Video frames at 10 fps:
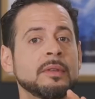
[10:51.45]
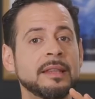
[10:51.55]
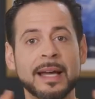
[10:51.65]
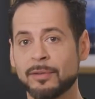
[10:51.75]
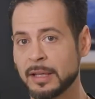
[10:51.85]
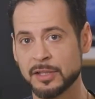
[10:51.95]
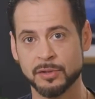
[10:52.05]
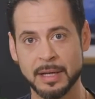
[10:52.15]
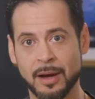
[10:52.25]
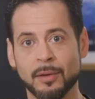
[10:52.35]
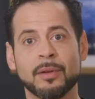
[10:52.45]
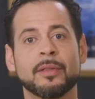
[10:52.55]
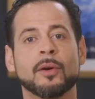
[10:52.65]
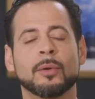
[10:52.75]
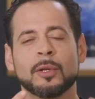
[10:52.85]
never let you down.
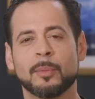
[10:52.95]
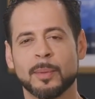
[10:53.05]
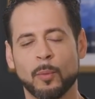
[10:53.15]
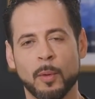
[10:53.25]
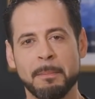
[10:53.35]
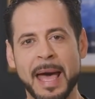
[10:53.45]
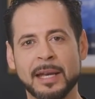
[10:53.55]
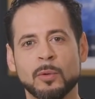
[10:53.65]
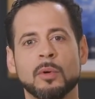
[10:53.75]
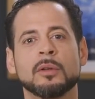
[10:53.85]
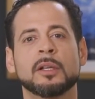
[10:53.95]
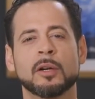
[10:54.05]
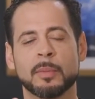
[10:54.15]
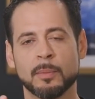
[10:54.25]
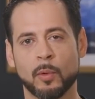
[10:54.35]
They're a little bit more manual, a
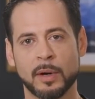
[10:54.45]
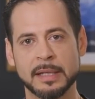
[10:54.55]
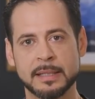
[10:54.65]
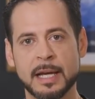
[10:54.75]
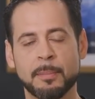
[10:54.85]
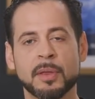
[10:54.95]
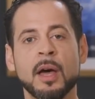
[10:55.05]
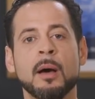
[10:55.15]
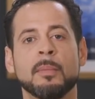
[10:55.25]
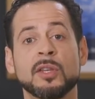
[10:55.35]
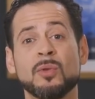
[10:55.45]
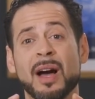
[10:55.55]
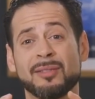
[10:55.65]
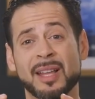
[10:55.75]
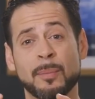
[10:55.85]
little bit more in depth, but you
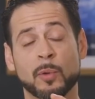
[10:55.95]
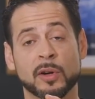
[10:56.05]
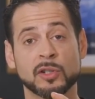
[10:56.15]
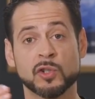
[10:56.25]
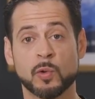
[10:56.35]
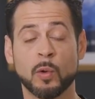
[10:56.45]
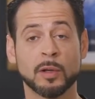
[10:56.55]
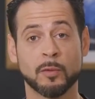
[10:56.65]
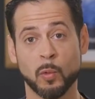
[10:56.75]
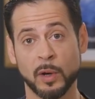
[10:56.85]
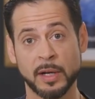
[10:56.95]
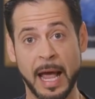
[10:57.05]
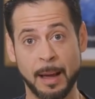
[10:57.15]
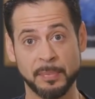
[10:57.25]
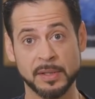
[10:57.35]
have a lot more control over what
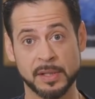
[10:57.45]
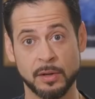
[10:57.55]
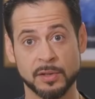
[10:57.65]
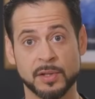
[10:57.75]
happens here.